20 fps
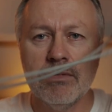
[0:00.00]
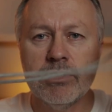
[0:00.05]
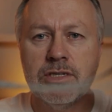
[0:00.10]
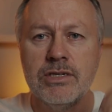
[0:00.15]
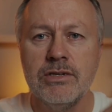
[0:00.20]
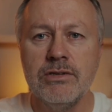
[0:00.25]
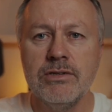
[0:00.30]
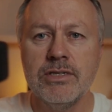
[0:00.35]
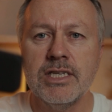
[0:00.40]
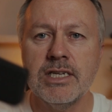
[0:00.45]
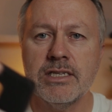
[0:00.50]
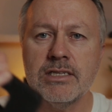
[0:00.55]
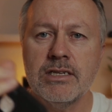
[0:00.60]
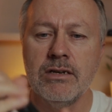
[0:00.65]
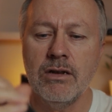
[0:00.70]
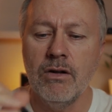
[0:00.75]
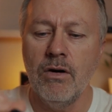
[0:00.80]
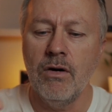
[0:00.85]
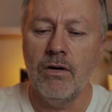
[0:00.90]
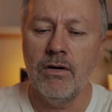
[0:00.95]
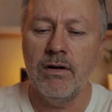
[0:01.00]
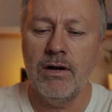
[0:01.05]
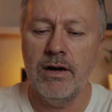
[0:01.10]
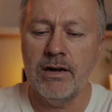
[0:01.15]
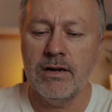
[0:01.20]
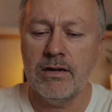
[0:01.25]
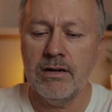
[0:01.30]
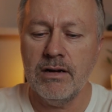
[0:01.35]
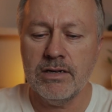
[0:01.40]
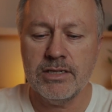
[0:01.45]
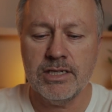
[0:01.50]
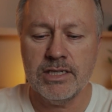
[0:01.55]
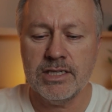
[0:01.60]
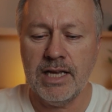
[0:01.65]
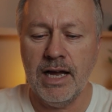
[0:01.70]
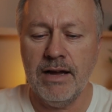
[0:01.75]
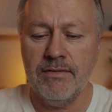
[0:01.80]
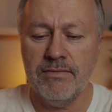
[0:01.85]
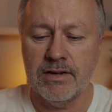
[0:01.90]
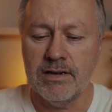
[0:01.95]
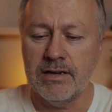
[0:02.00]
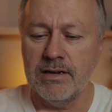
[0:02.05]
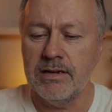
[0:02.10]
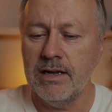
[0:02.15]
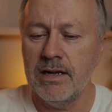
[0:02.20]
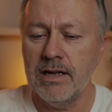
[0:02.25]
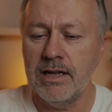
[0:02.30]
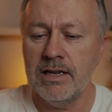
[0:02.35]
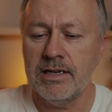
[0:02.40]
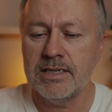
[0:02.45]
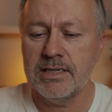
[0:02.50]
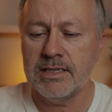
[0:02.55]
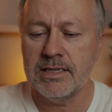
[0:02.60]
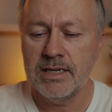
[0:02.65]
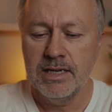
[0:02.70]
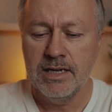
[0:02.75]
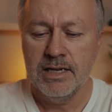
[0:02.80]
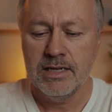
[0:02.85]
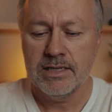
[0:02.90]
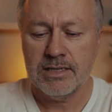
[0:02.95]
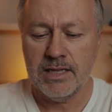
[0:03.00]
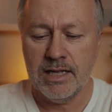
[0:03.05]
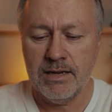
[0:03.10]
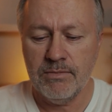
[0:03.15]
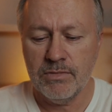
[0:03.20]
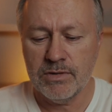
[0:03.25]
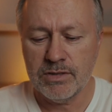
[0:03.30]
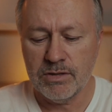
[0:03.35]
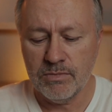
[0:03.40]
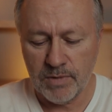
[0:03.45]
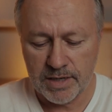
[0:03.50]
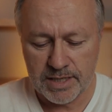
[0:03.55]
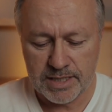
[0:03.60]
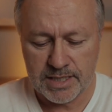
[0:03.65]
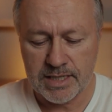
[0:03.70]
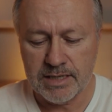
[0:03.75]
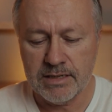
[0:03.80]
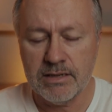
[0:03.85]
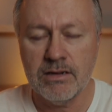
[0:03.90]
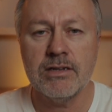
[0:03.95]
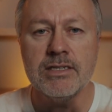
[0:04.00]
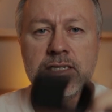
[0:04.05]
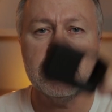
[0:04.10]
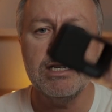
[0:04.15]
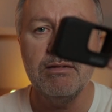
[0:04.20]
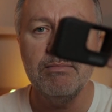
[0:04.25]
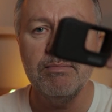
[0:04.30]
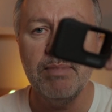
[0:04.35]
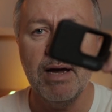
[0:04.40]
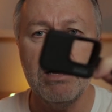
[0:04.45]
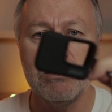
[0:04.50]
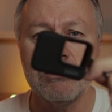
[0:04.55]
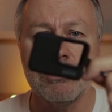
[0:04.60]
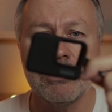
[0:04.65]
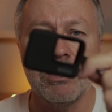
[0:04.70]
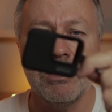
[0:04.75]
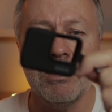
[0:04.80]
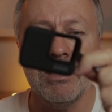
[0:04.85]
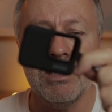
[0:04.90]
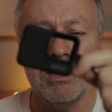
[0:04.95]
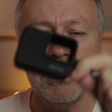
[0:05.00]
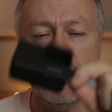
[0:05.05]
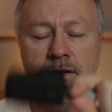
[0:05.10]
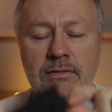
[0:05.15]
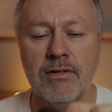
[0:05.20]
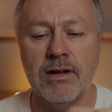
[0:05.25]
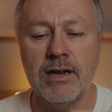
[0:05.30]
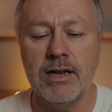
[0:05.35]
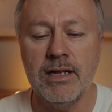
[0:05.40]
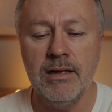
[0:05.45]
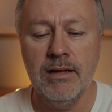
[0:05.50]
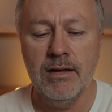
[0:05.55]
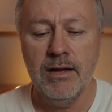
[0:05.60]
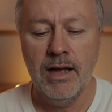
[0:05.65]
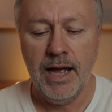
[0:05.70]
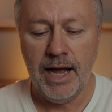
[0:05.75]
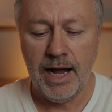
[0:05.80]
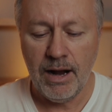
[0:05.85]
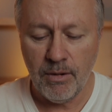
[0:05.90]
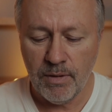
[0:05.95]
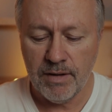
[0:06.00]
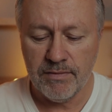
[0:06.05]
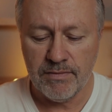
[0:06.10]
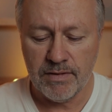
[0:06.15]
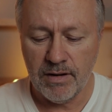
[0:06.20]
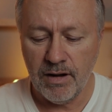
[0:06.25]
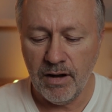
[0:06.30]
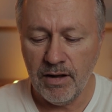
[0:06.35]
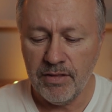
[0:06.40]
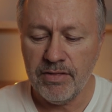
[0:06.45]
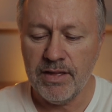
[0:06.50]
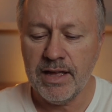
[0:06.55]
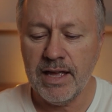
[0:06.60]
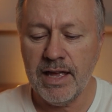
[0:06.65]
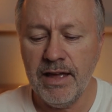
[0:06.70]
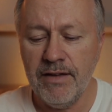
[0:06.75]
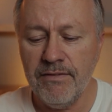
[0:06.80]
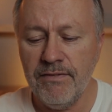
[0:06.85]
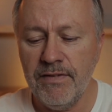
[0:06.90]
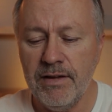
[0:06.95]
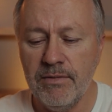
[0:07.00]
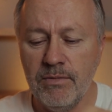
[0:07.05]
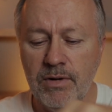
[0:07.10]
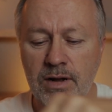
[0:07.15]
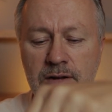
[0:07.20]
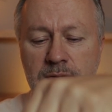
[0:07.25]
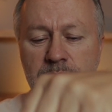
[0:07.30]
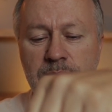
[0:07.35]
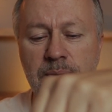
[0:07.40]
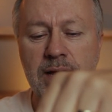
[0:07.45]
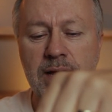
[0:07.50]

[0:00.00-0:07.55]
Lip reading: would use this a lot, and I just haven't. And so that was a wasted £19, I think there really. However, I think if it had